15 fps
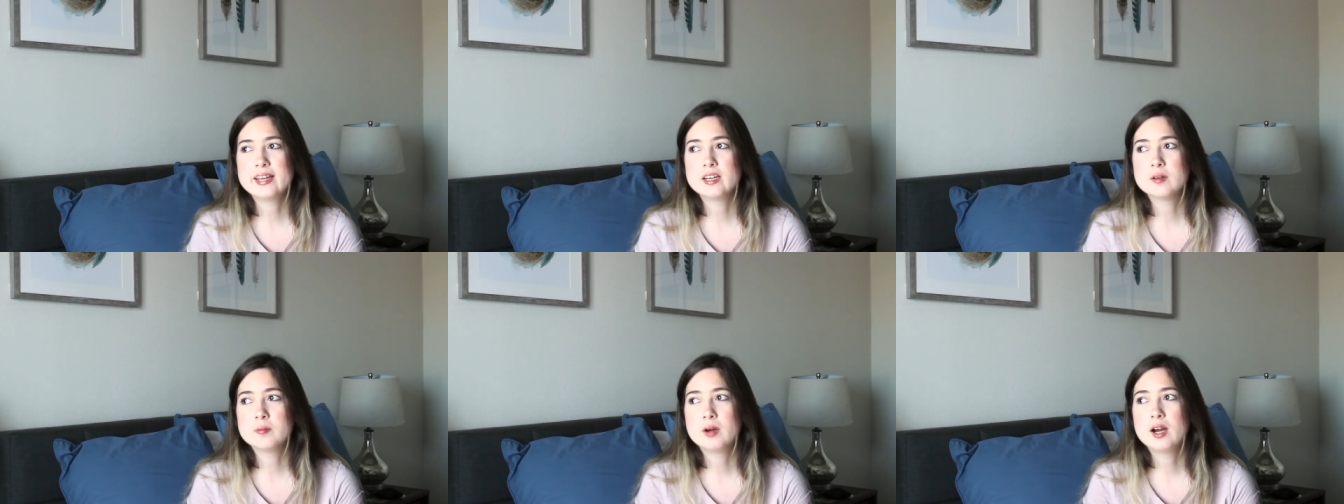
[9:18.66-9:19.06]

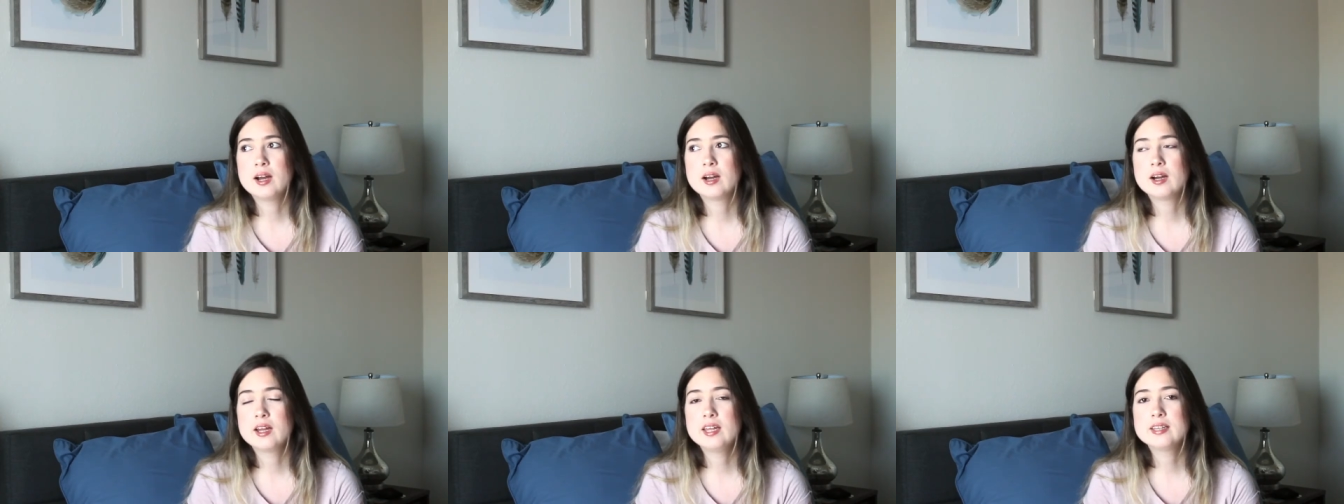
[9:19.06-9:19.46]
am
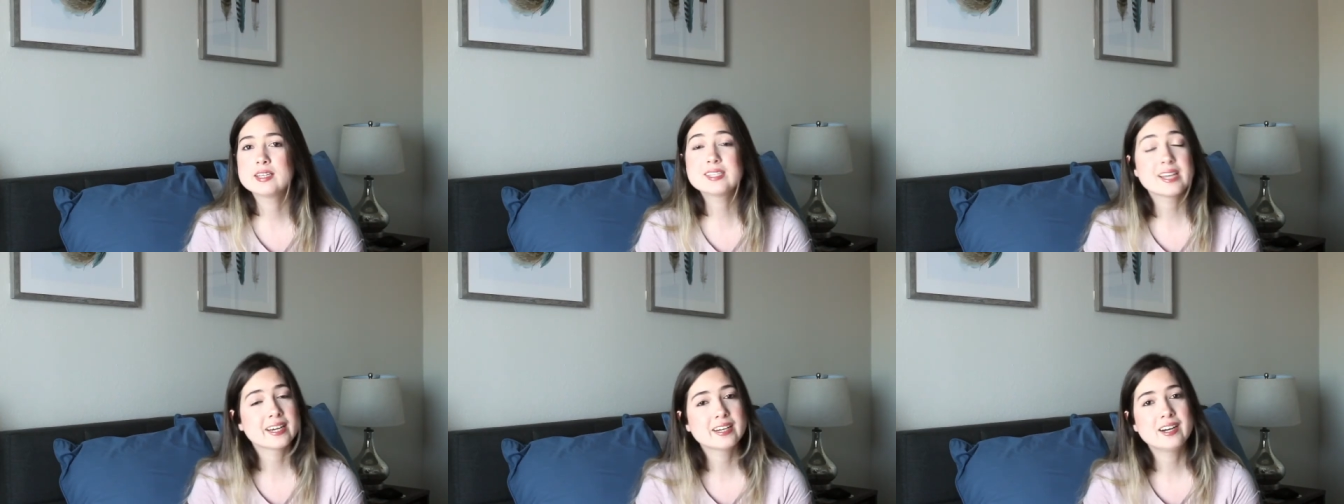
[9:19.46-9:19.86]
in the
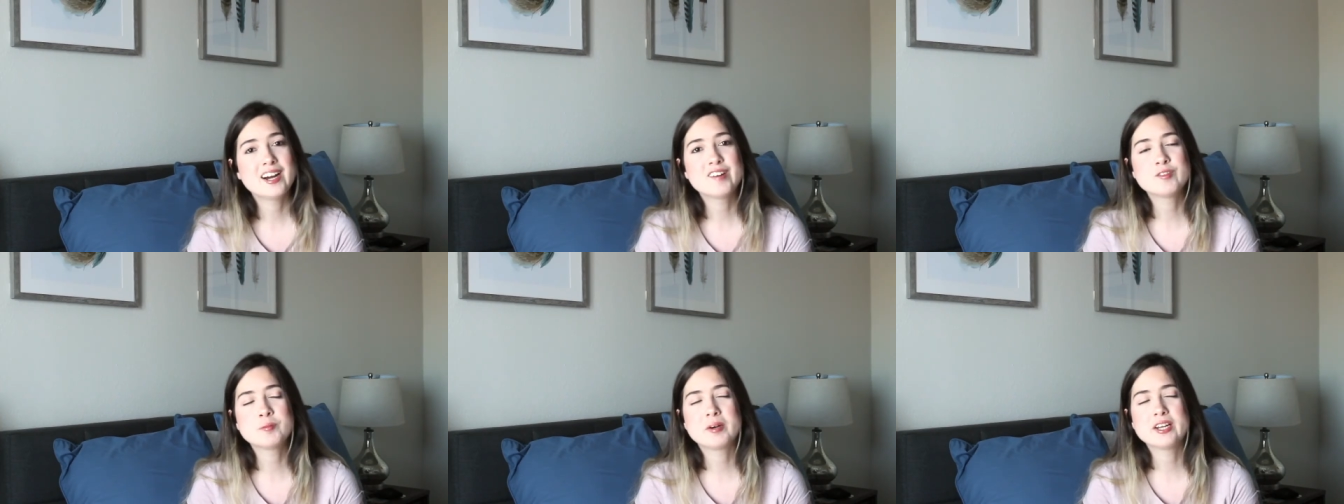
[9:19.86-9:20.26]
second
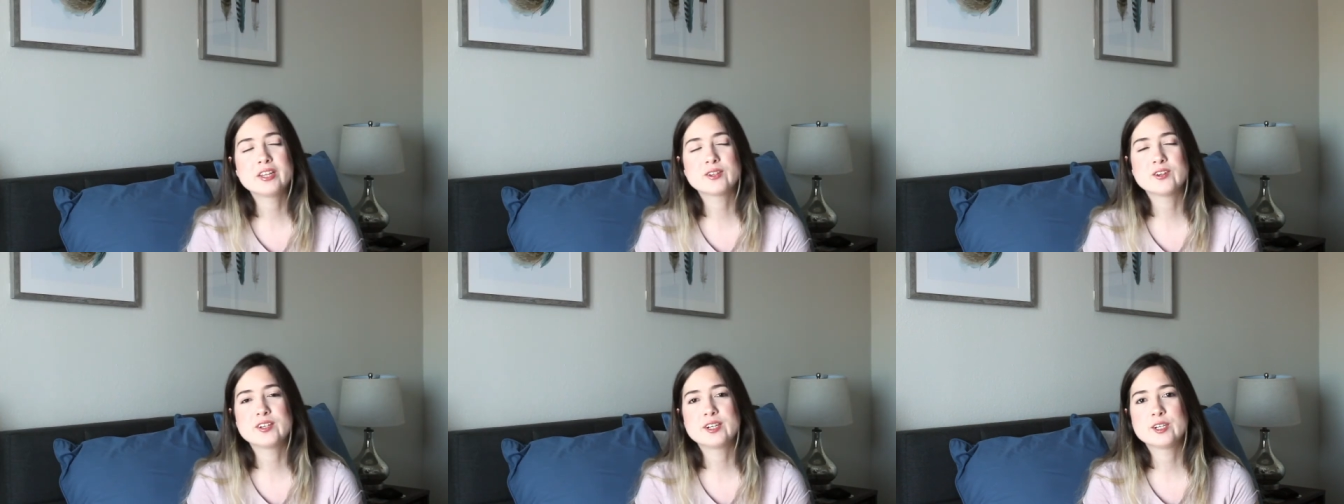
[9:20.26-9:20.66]
half of my
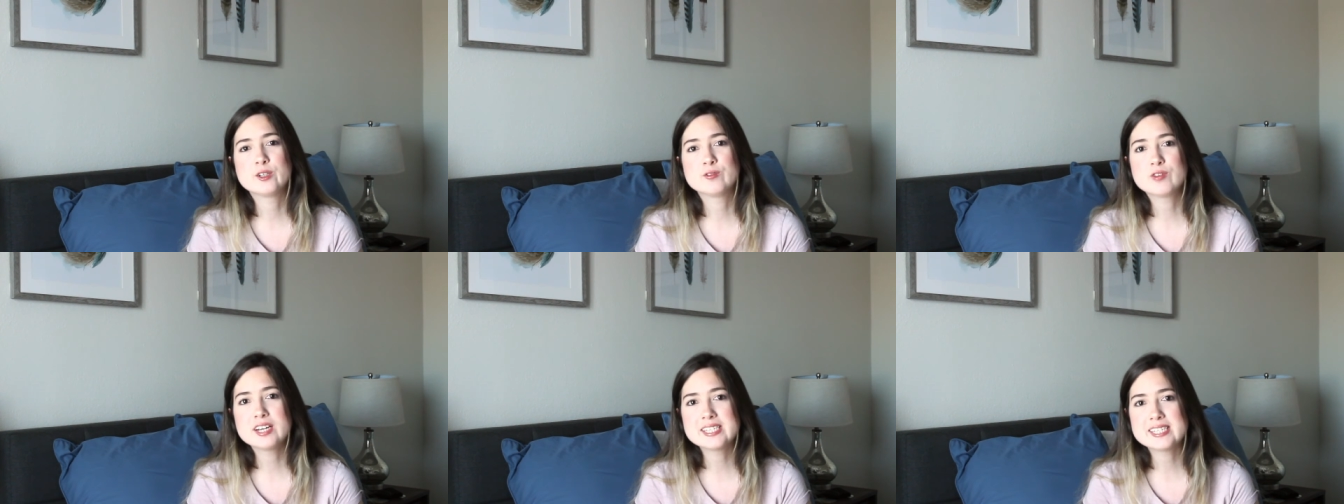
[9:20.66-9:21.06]
third year
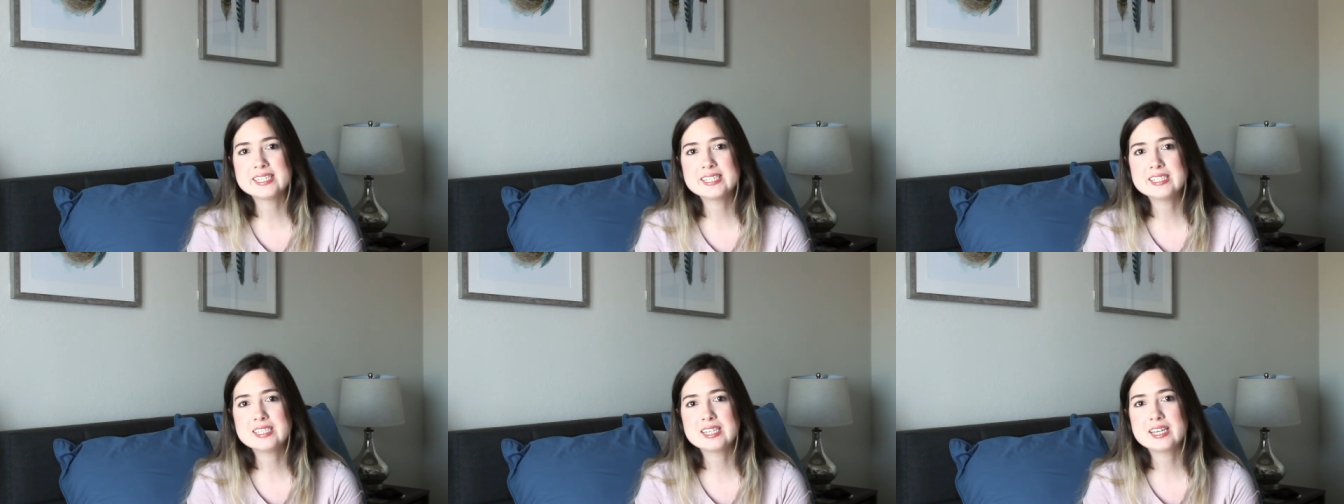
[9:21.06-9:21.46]
of
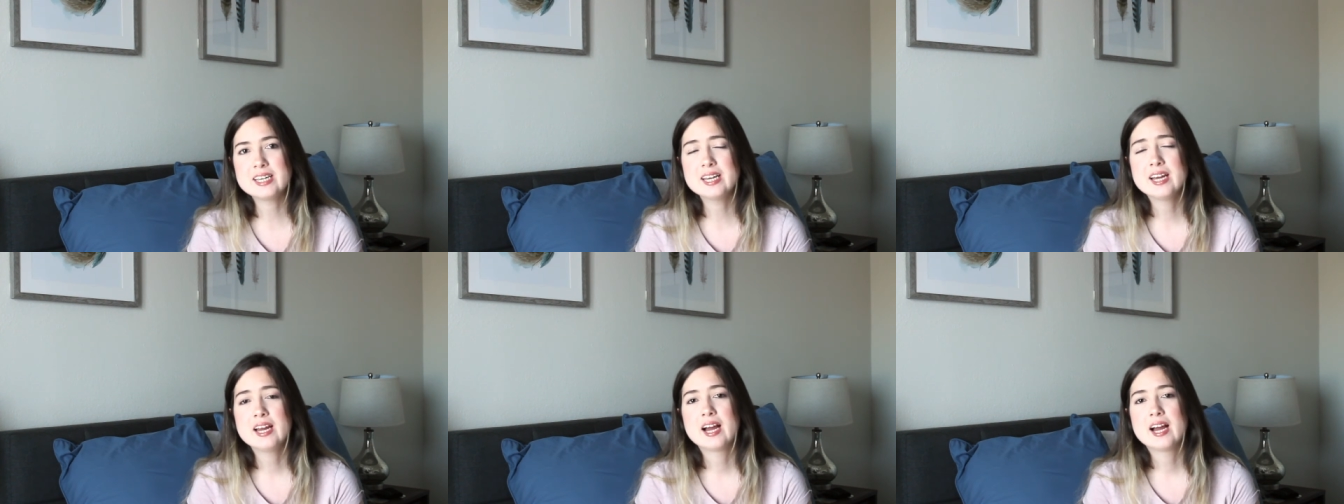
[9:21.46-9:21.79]
residency,